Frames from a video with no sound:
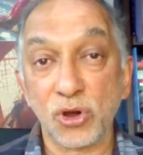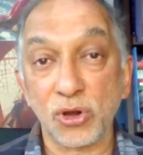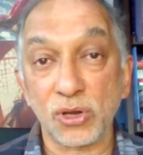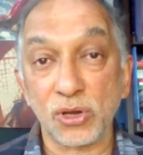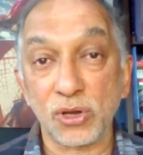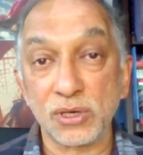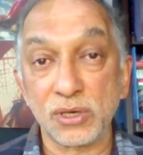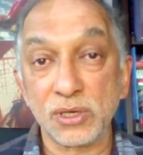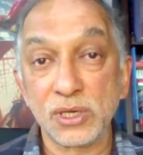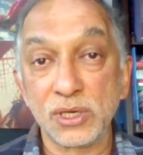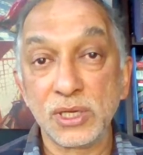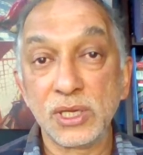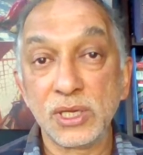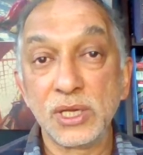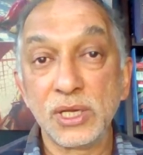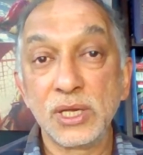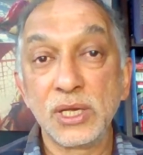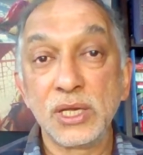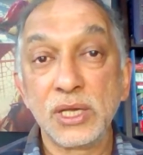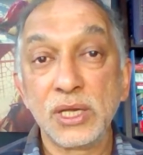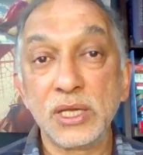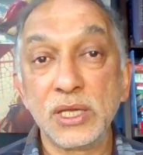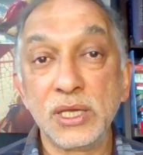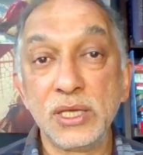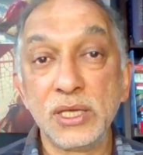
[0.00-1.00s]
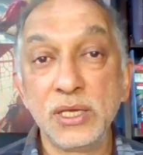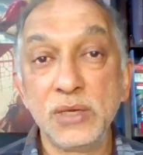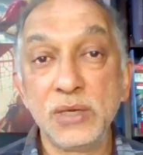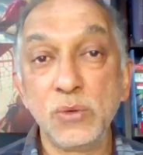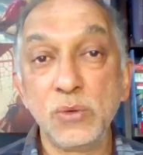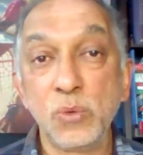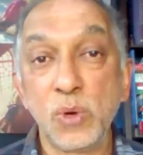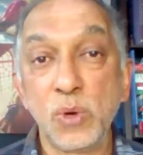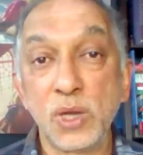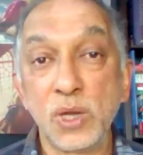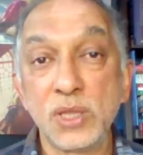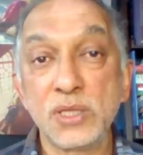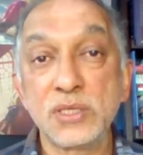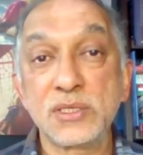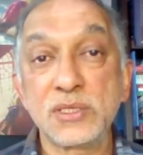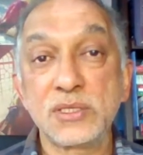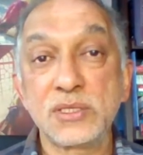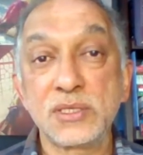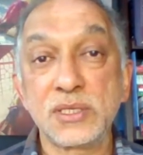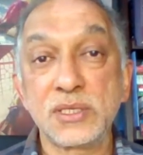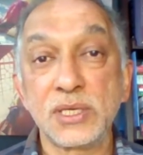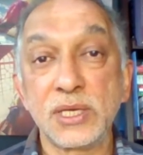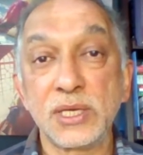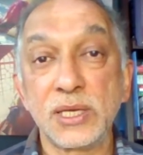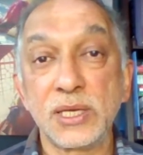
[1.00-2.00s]
on. He
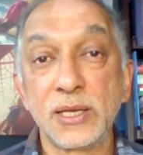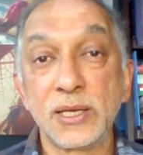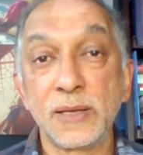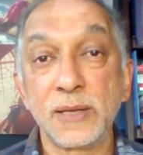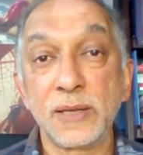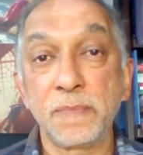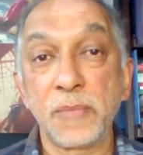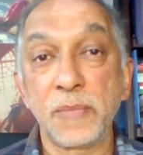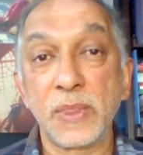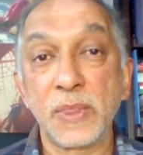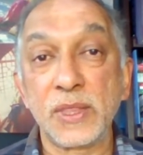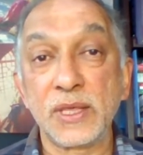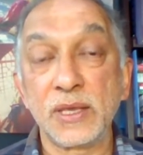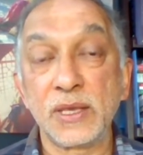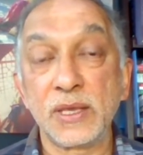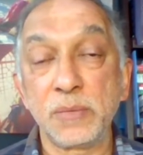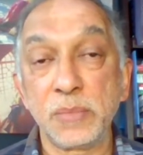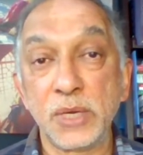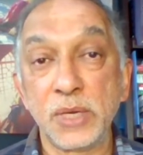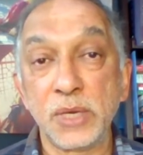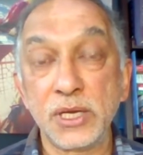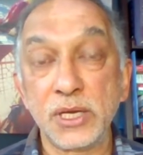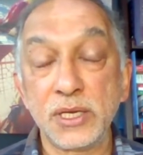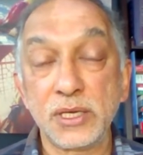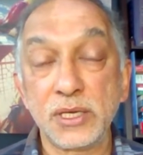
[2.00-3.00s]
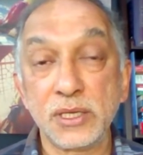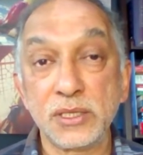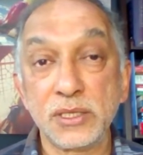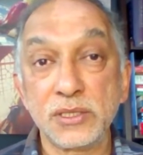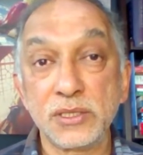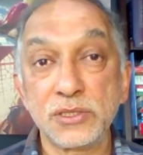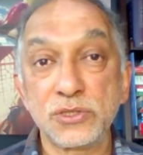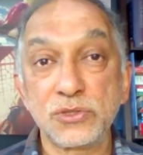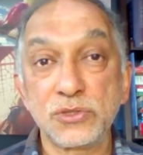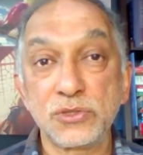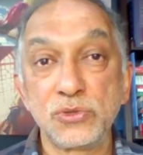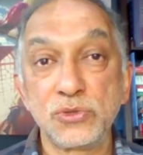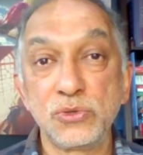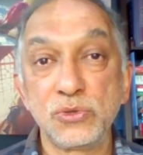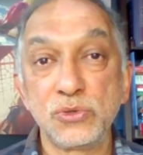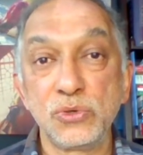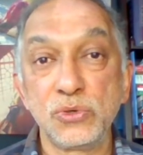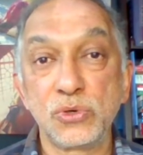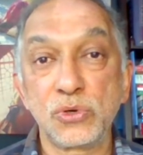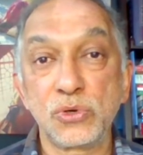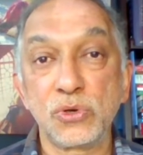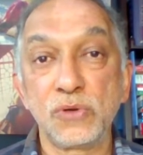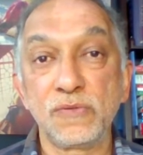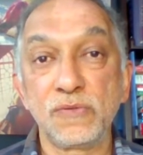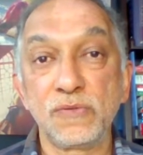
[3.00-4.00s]
wants the Americans
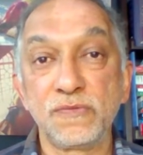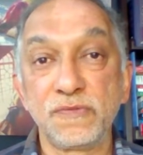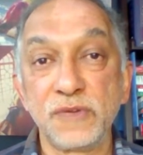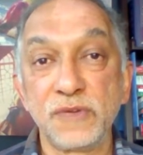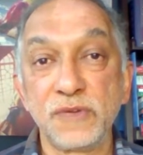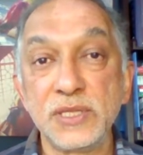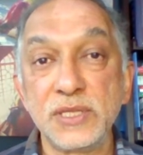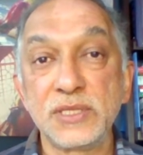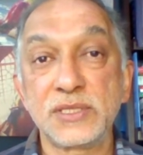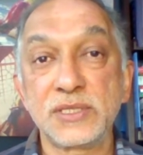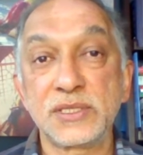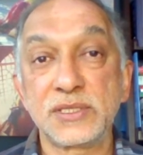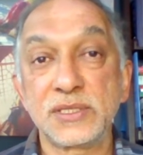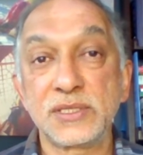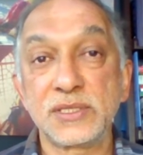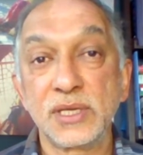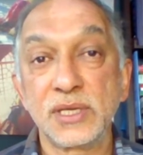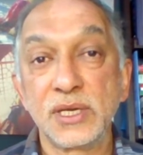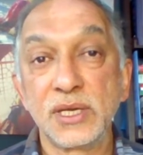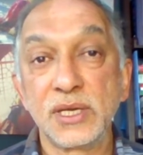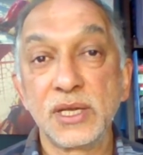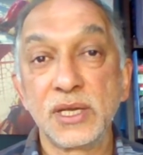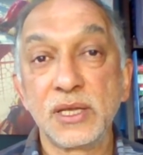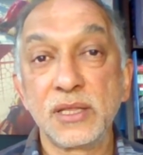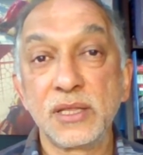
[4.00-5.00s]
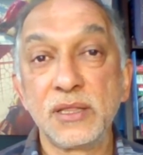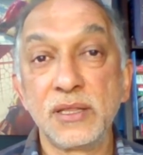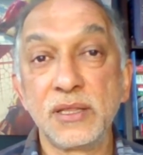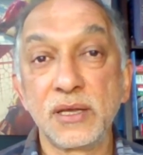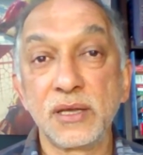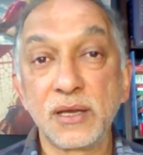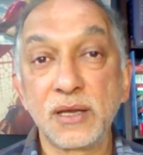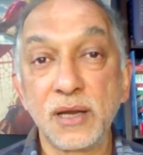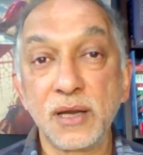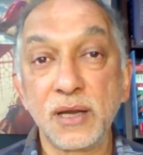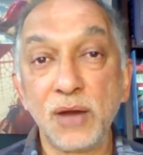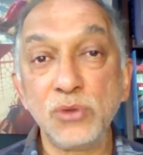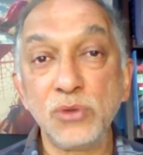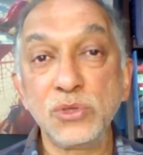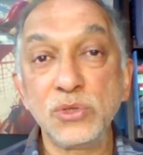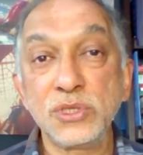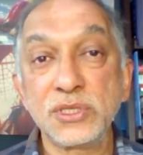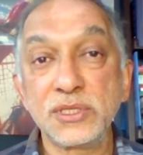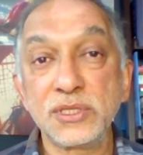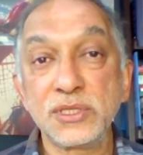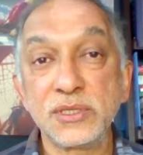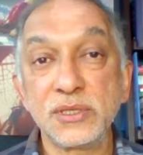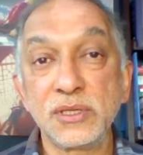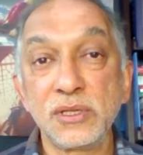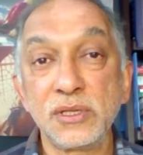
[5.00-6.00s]
to convince the
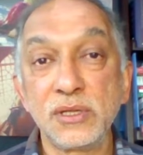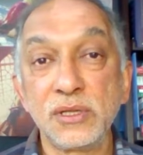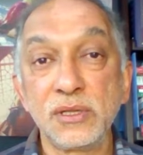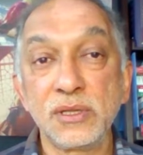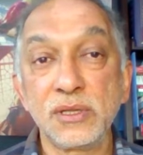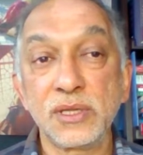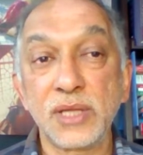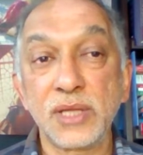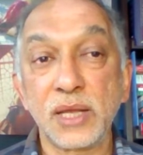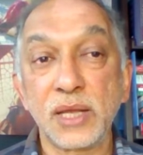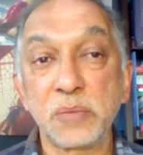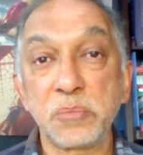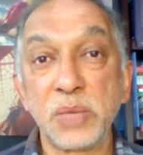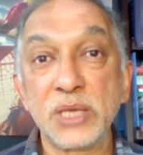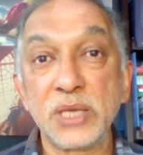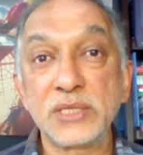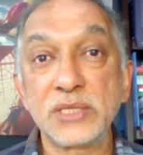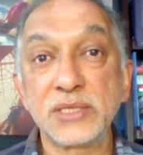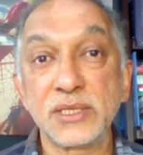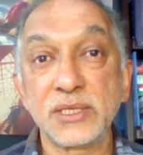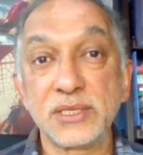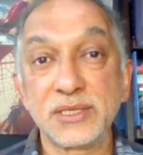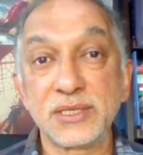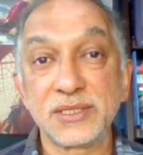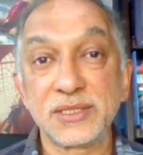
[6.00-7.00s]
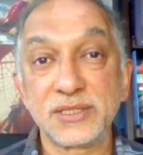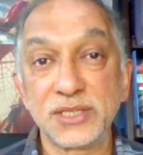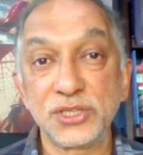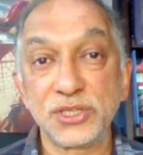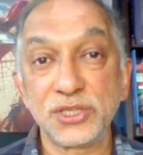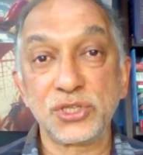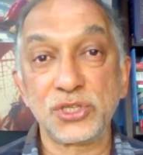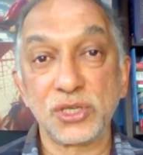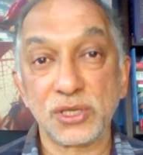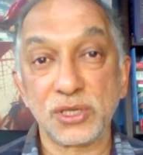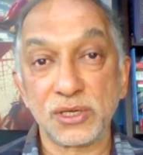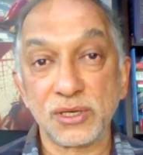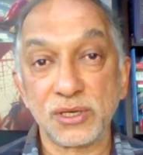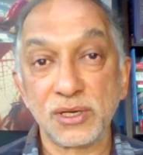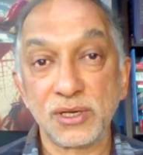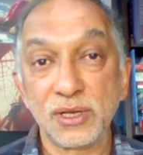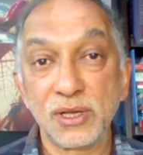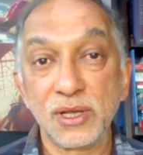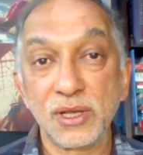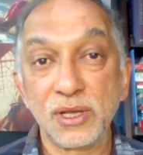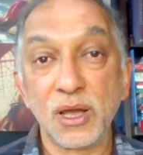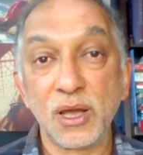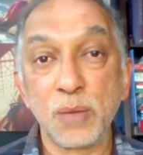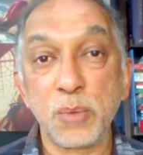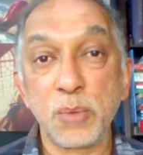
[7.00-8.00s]
council that makes a decision
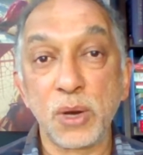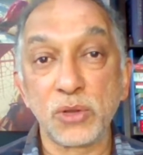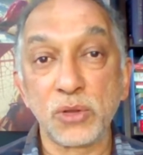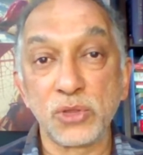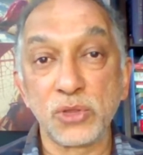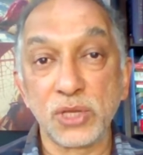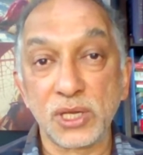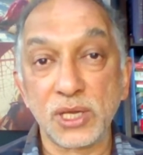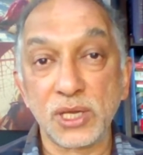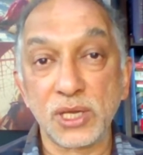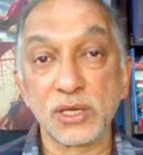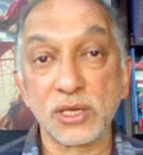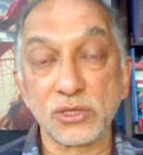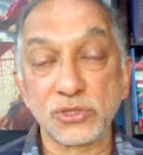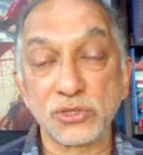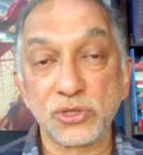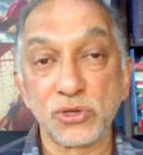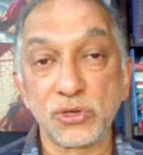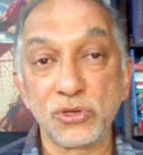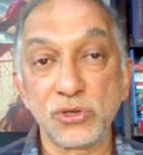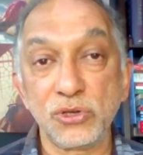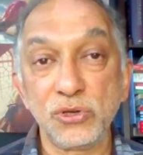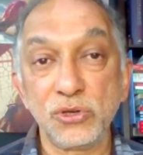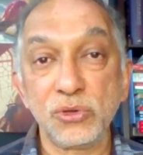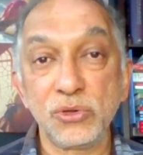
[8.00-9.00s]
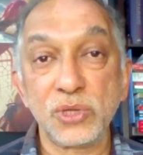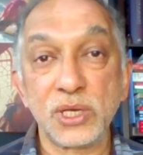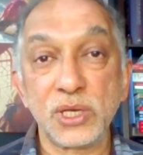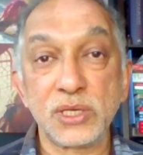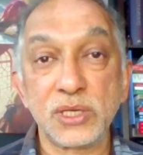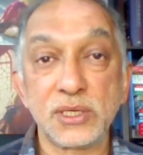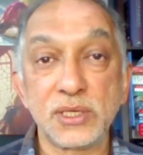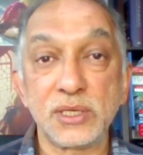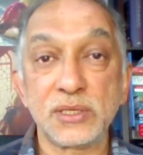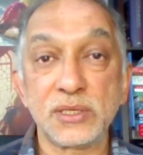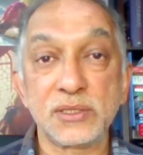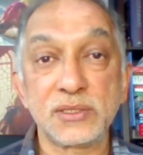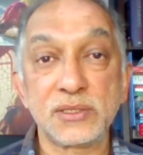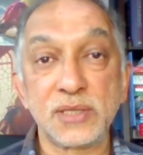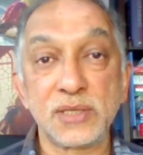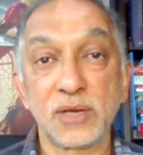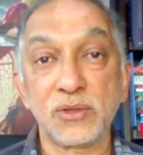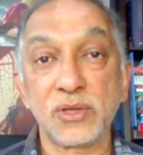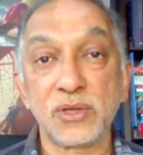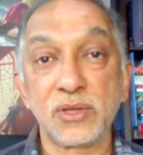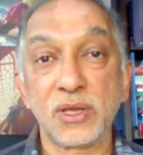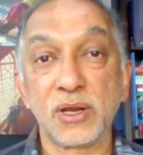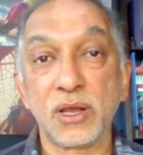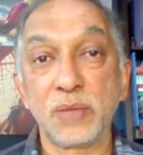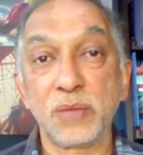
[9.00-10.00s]
about the king. So you know that in
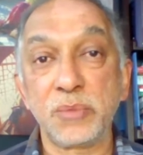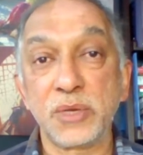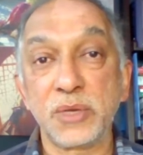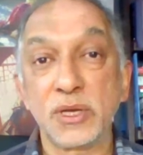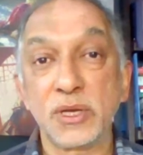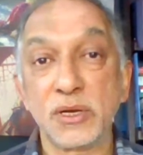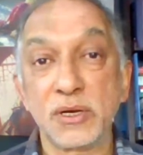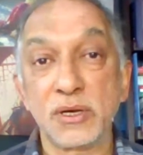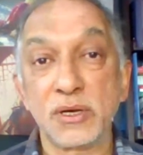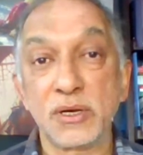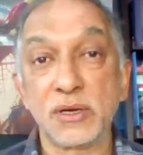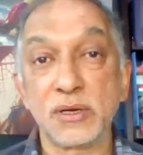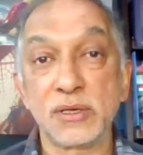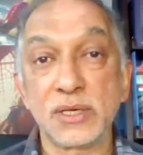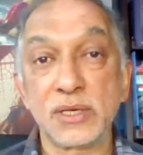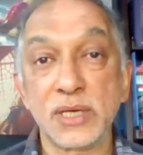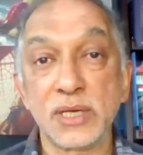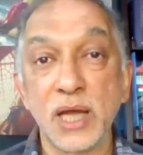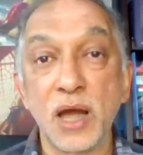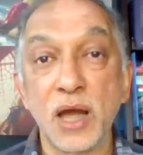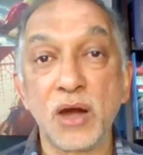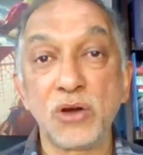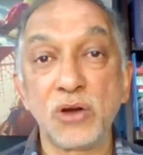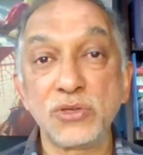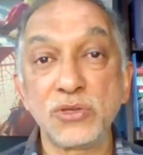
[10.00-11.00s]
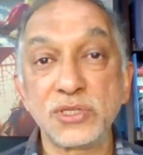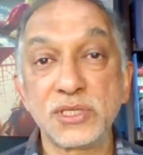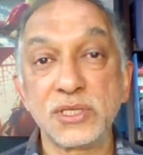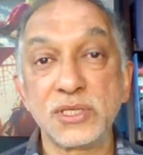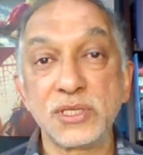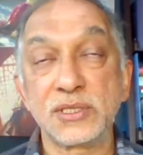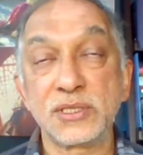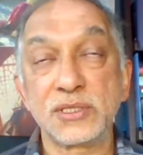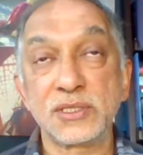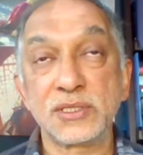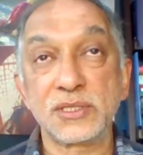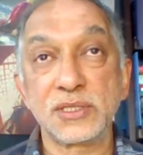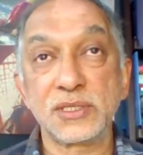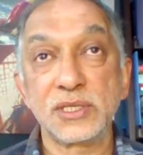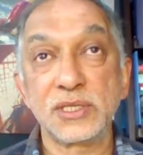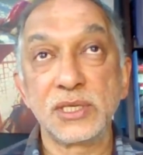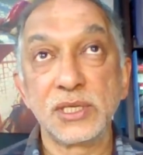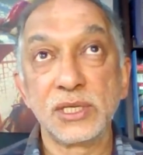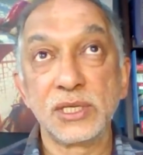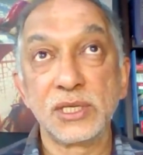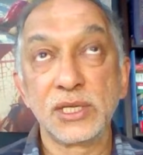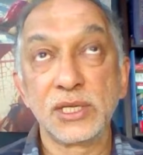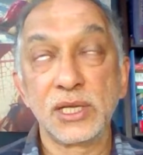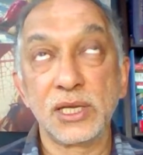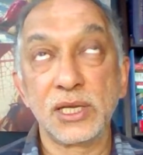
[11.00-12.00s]
Saudi Arabia now, since
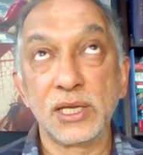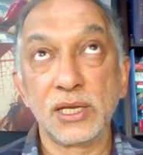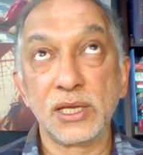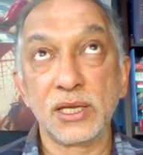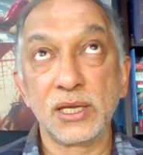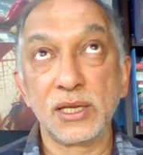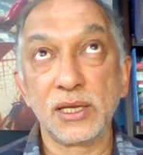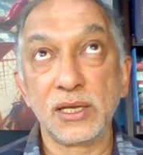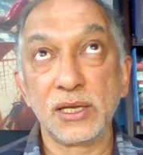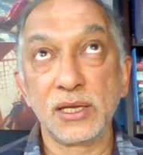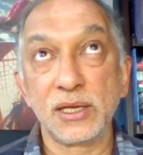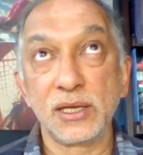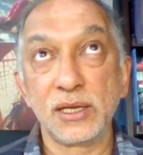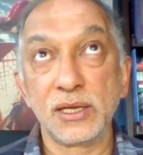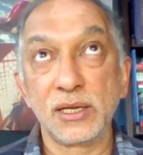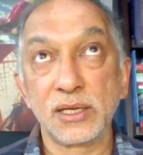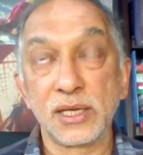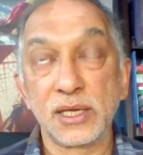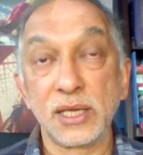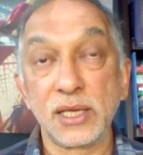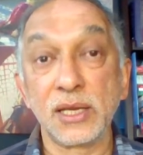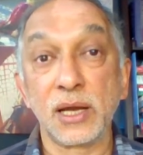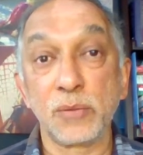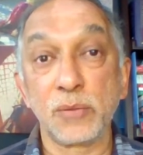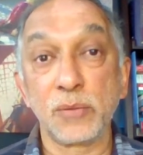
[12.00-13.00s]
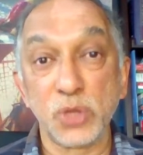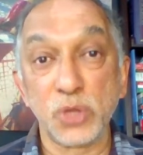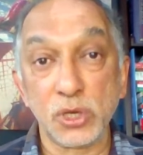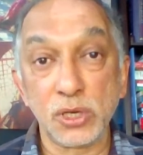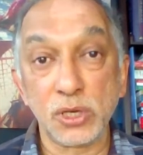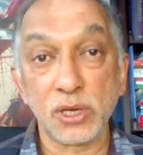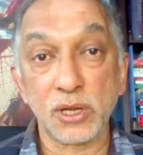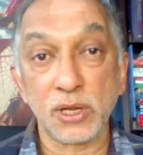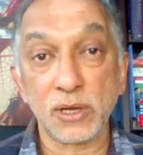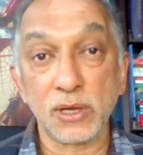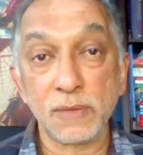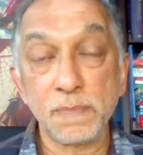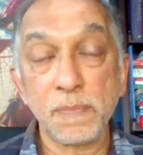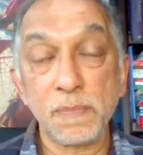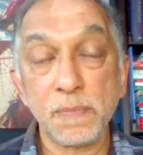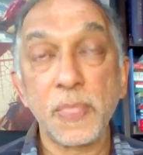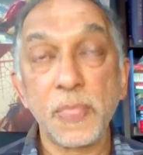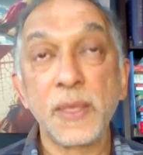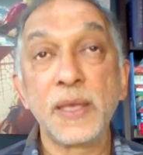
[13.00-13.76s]
King Abdullah,